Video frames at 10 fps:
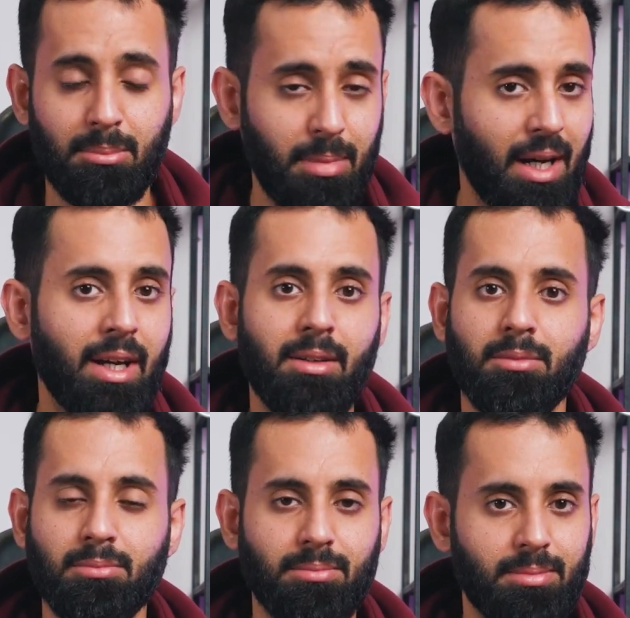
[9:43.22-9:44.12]
buy
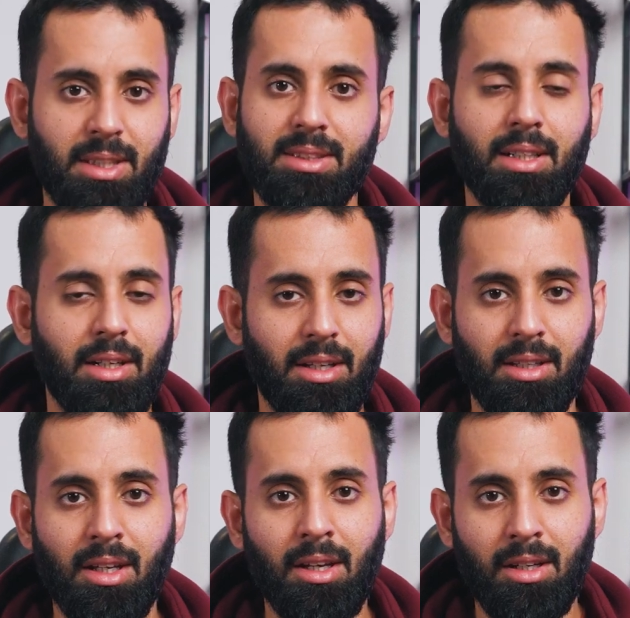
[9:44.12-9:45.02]
basically
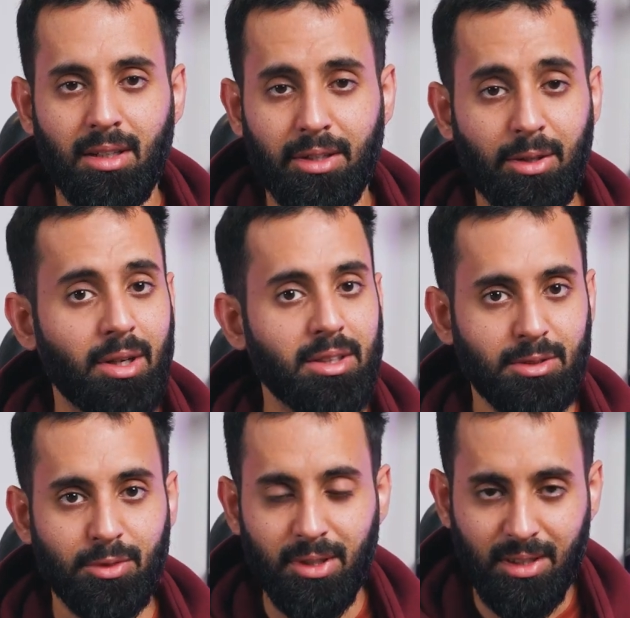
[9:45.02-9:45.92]
recordings
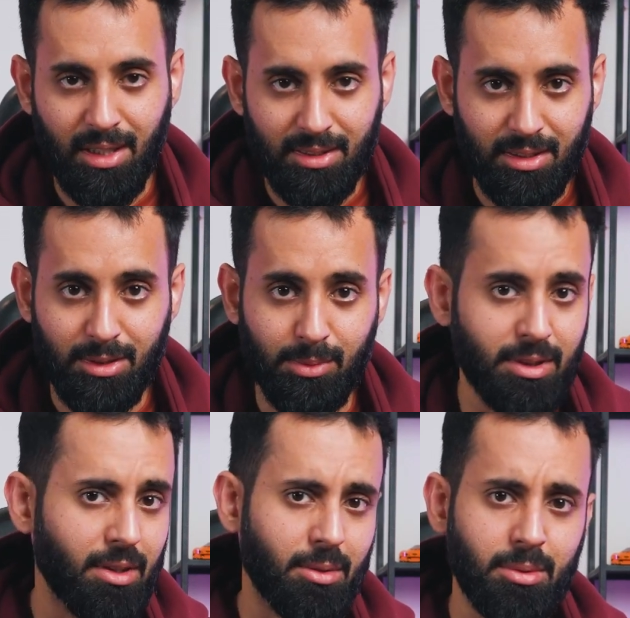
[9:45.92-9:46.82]
of all the classes,
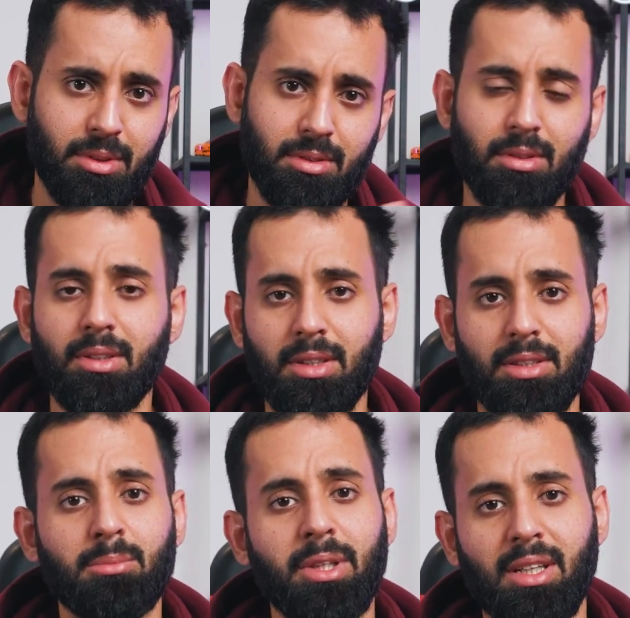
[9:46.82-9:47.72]
which includes all the
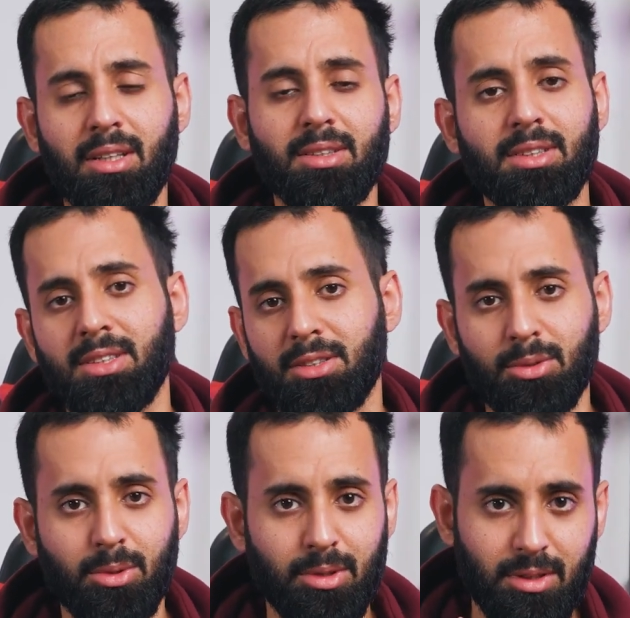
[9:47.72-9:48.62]
other materials such as
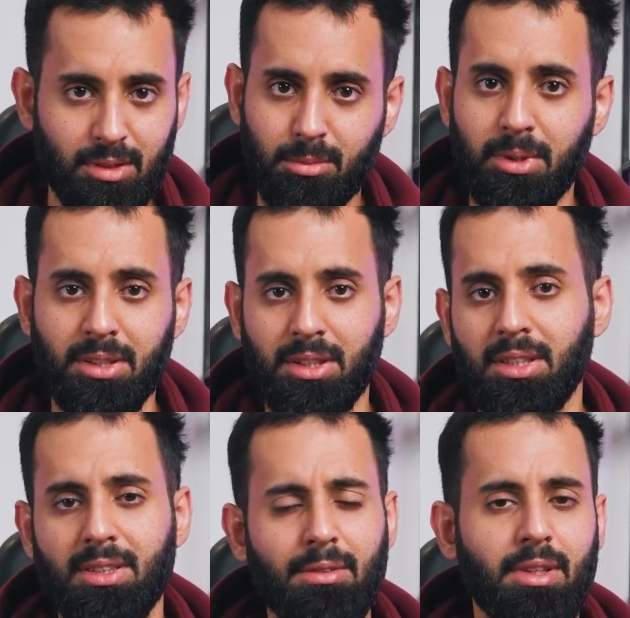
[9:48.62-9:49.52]
notes,
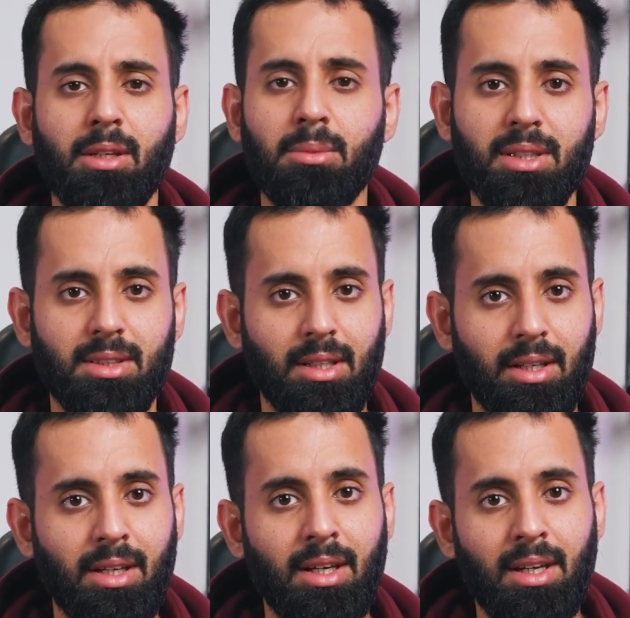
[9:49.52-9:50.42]
worksheets, everything
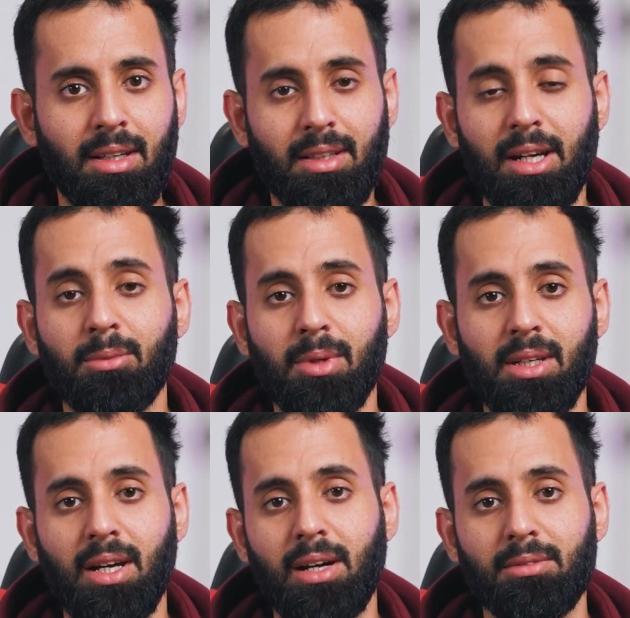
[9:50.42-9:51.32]
basically that we
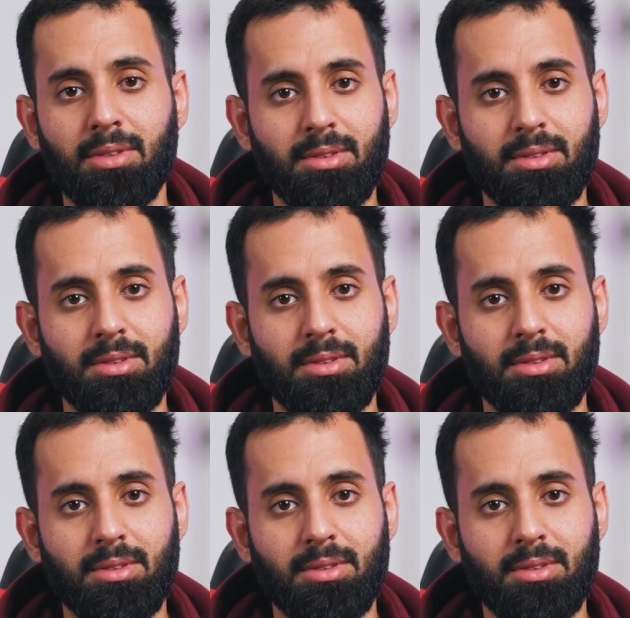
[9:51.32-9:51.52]
have